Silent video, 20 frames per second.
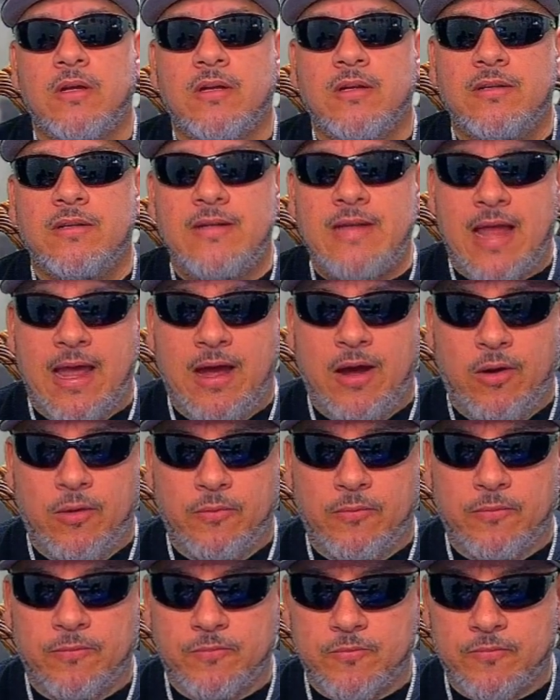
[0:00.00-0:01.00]
Now,
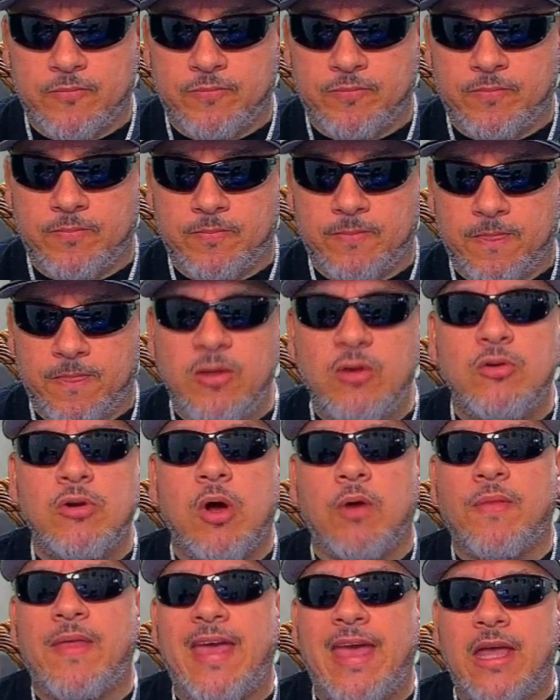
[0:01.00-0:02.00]
you know
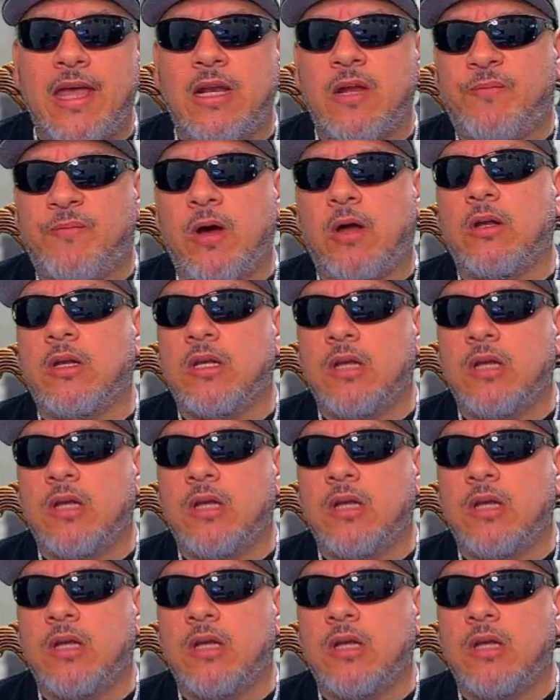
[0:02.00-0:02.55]
the NFL